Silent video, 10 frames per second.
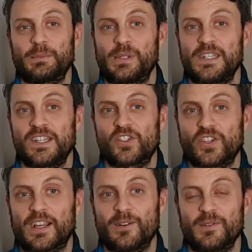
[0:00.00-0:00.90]
please
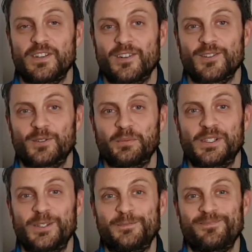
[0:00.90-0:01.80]
check out the article
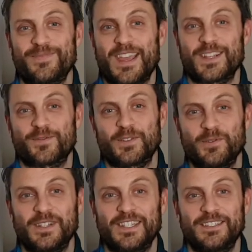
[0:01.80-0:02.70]
below. Thanks for
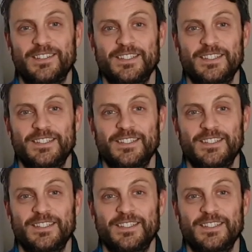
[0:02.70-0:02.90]
tuning in.